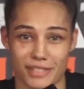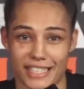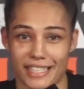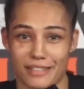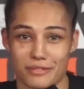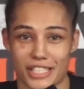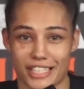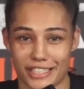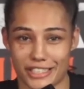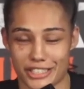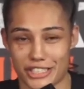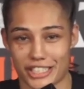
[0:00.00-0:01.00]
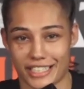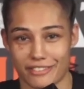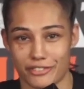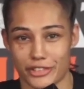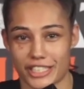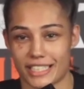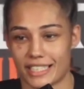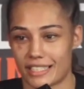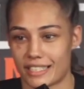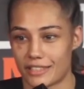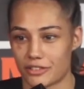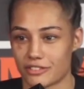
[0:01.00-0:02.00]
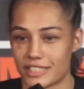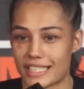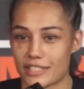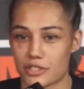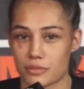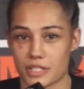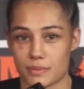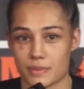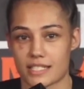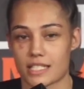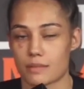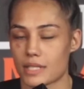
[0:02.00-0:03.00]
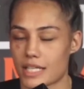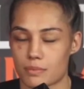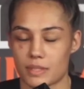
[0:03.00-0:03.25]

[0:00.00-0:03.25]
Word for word: but I'm going to kind of avoid it, and I don't really care too much about CBS,